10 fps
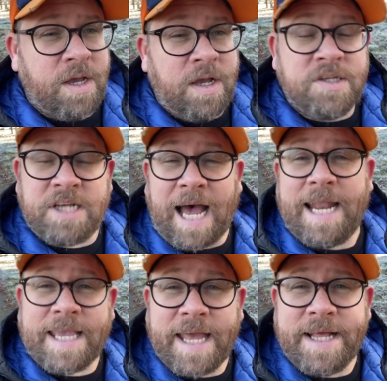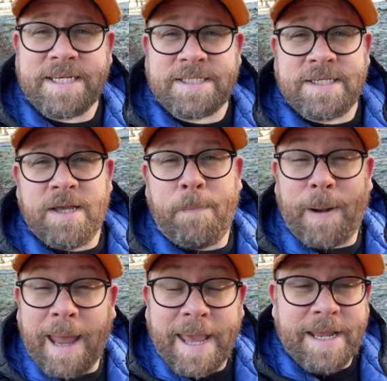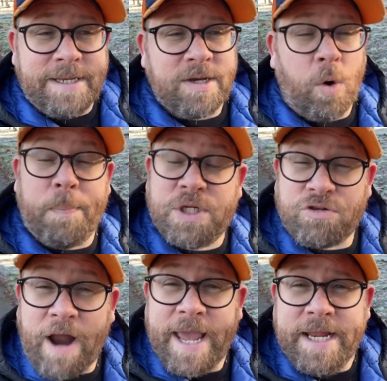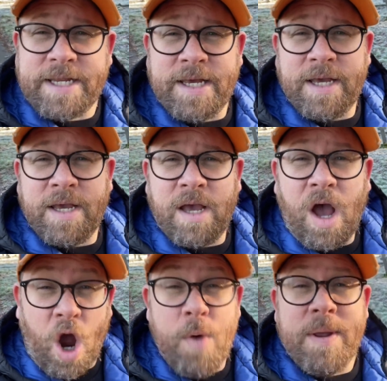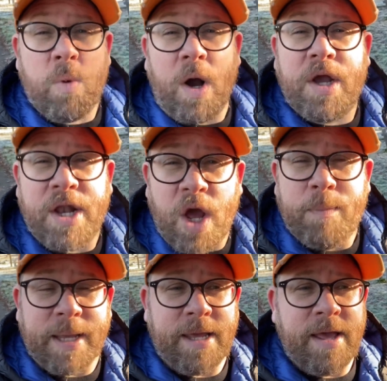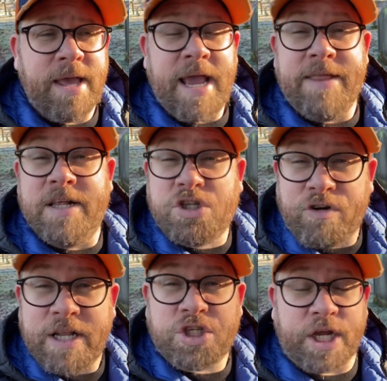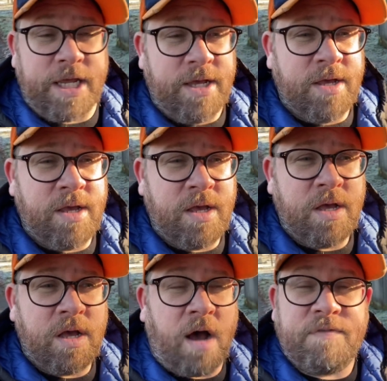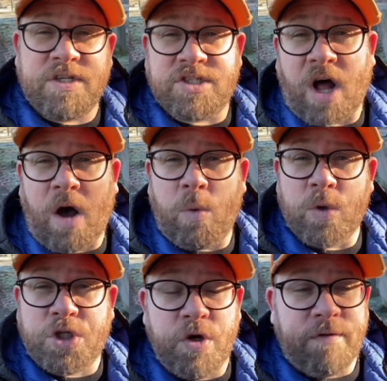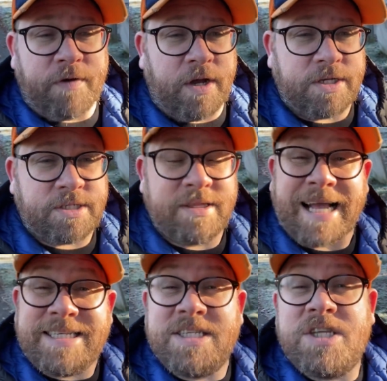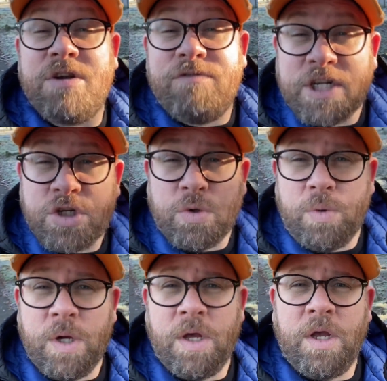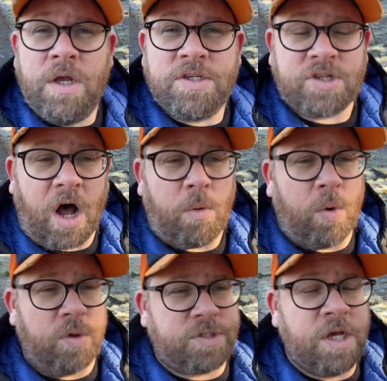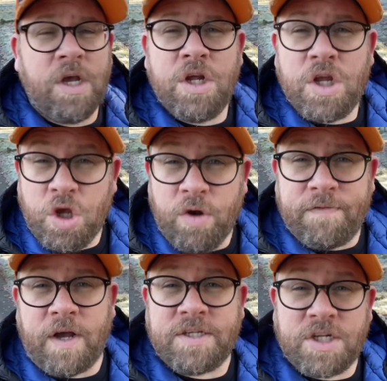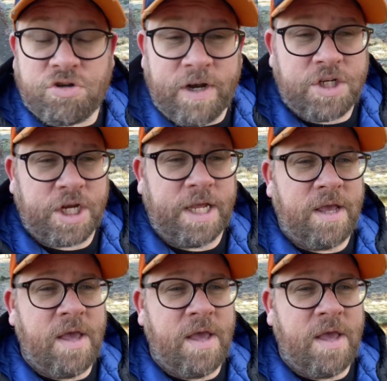Sir Alec Guinness played or portrayed Obi-Wan Kenobi in the trilogy of the Star Wars universe. That is the original Star Wars universe, the trilogy.